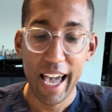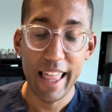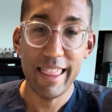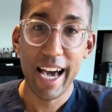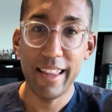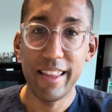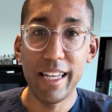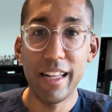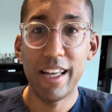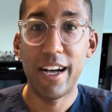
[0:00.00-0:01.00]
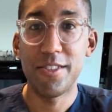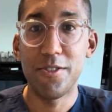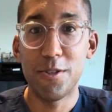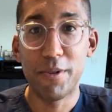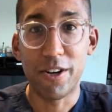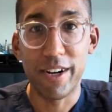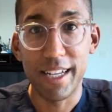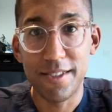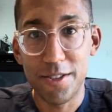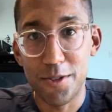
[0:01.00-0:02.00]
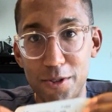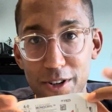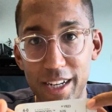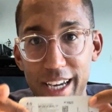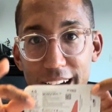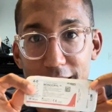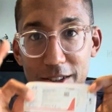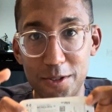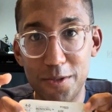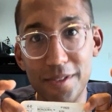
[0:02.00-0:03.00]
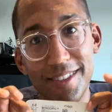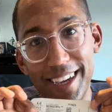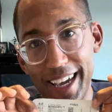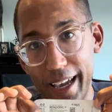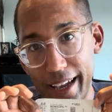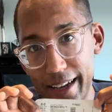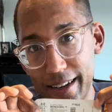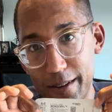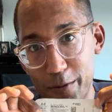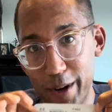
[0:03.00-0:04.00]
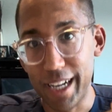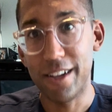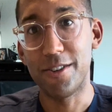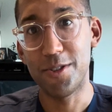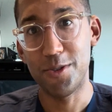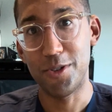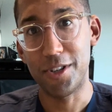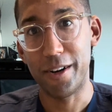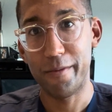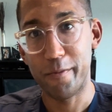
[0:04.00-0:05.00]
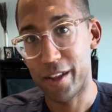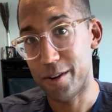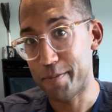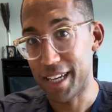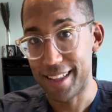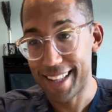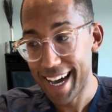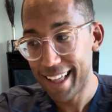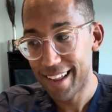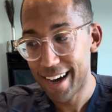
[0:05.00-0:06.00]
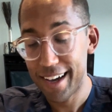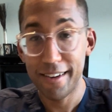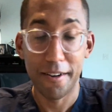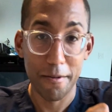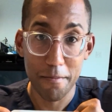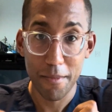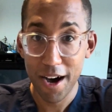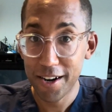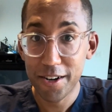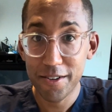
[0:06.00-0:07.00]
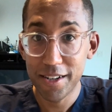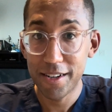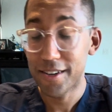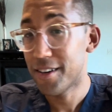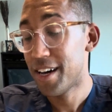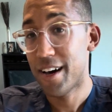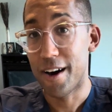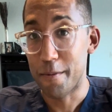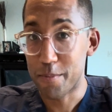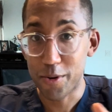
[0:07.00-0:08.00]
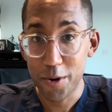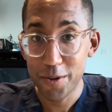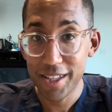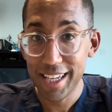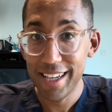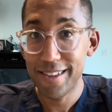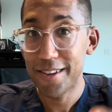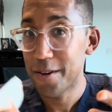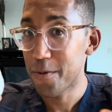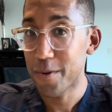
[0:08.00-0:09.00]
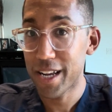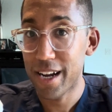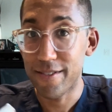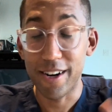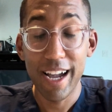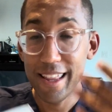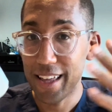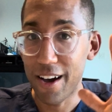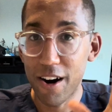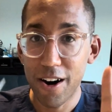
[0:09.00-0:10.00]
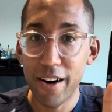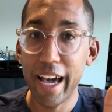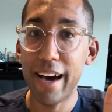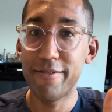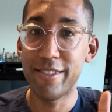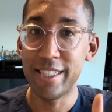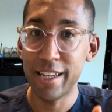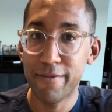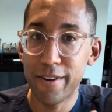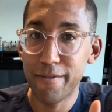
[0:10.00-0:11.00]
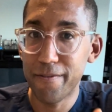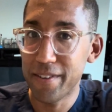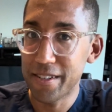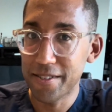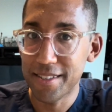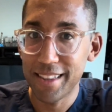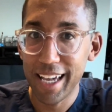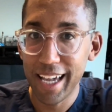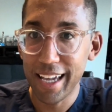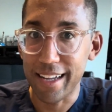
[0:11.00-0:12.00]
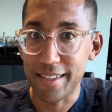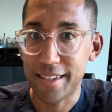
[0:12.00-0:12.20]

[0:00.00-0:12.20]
That then allows you to progress to learning how to use a regular suture, whether it be a nylon, a monocryl, a proline, whatever. They all have different fills in the hand.